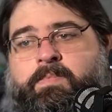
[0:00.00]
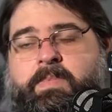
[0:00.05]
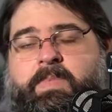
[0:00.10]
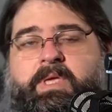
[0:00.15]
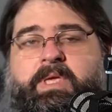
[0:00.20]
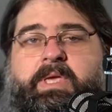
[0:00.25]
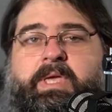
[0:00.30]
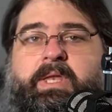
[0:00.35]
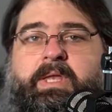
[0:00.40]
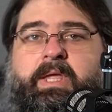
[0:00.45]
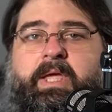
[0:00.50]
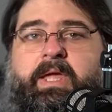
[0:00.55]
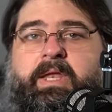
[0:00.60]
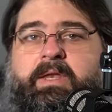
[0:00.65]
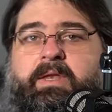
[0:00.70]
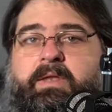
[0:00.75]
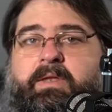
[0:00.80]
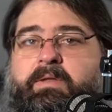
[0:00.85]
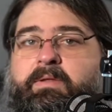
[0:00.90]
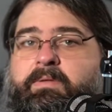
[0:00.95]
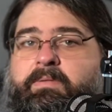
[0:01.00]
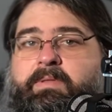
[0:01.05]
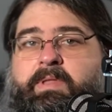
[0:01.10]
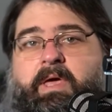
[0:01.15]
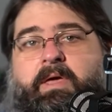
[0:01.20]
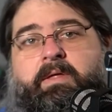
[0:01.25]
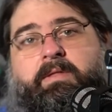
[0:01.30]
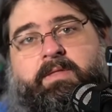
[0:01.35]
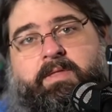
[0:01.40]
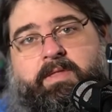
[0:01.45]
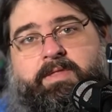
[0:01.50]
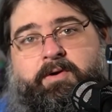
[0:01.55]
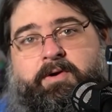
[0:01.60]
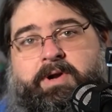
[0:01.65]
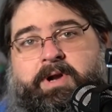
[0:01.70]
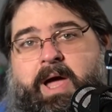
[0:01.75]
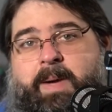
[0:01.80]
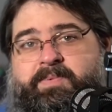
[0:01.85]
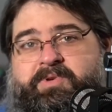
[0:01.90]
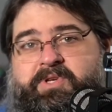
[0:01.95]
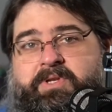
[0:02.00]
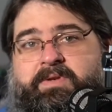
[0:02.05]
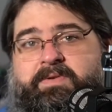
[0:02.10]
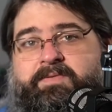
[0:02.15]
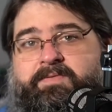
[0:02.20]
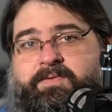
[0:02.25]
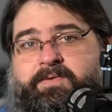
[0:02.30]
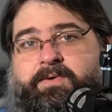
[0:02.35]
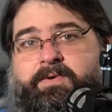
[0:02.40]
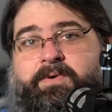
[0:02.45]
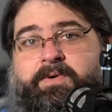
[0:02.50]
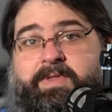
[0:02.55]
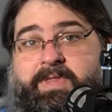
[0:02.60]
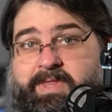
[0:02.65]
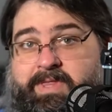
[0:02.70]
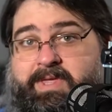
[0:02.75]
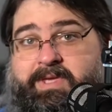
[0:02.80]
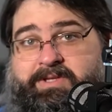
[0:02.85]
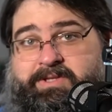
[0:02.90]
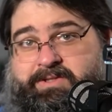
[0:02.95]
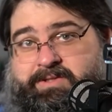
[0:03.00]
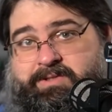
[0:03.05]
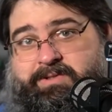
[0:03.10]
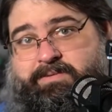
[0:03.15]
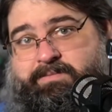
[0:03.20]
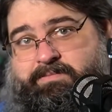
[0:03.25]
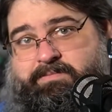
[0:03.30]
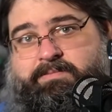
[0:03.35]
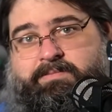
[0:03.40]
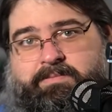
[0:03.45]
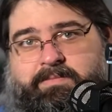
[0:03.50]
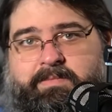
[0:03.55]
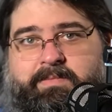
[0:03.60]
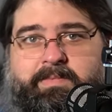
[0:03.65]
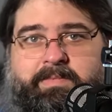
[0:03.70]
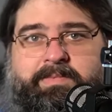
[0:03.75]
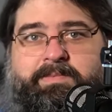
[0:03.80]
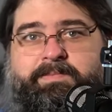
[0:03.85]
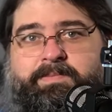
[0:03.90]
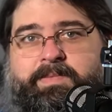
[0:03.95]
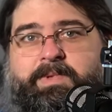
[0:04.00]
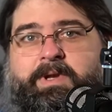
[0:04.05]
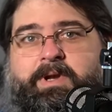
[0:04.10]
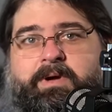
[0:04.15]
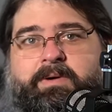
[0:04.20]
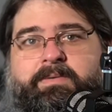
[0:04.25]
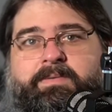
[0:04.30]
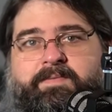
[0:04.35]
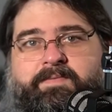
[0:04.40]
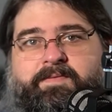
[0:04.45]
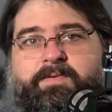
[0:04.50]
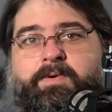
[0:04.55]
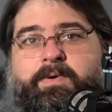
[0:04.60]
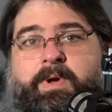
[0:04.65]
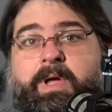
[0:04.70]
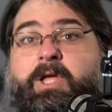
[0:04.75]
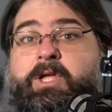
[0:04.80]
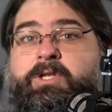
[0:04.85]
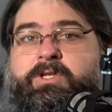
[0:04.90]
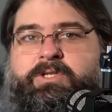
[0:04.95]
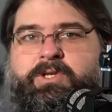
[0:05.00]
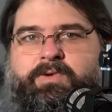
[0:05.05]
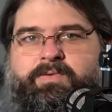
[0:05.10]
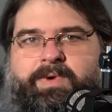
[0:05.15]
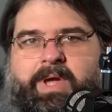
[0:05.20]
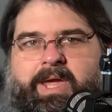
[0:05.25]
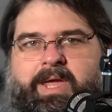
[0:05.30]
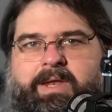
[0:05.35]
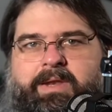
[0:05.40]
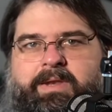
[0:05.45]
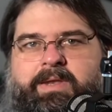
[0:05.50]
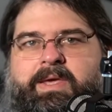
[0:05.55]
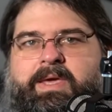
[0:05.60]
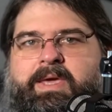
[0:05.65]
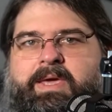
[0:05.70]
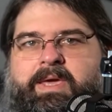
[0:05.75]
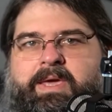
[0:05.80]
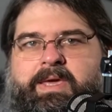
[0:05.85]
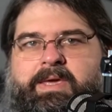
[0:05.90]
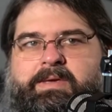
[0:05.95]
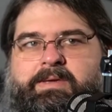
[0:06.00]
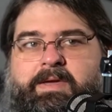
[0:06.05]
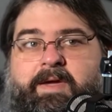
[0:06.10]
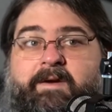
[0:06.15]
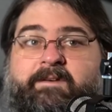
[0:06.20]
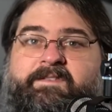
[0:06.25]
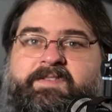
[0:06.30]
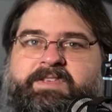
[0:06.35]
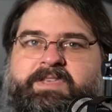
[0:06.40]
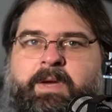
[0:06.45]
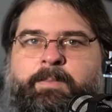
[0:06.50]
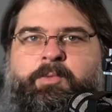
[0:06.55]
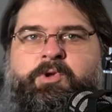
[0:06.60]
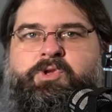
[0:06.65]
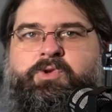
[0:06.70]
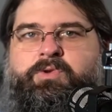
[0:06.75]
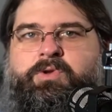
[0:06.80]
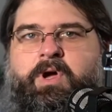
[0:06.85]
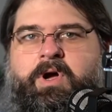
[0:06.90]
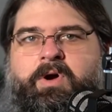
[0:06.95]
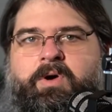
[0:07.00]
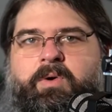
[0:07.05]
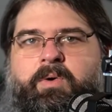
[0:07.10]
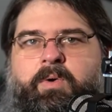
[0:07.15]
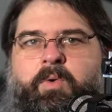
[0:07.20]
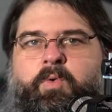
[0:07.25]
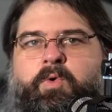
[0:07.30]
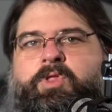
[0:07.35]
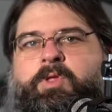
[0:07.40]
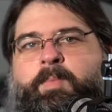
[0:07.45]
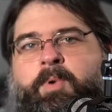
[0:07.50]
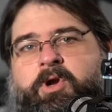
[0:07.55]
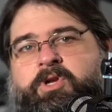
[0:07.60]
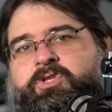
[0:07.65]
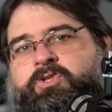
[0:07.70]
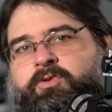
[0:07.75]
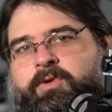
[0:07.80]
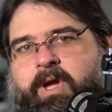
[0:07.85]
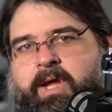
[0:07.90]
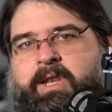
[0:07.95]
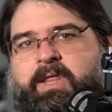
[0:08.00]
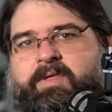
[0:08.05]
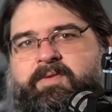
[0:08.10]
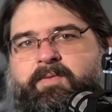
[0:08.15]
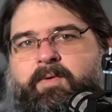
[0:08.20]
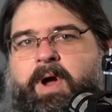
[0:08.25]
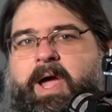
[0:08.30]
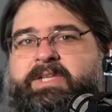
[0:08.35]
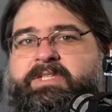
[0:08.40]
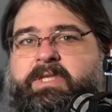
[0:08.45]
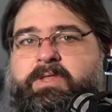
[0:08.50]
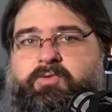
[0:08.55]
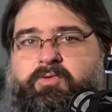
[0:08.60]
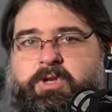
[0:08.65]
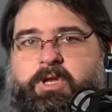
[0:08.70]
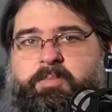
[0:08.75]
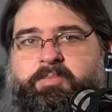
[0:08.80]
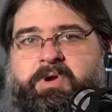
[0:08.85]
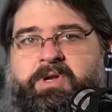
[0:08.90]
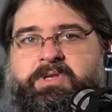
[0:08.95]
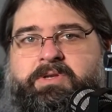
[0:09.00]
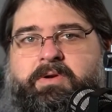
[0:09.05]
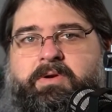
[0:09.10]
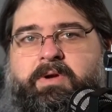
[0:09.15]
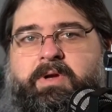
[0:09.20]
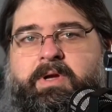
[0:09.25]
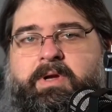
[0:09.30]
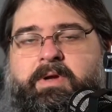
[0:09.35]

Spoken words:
Yet again, now third option for this, for terrain, if someone or the person you're getting this for has a 3D printer,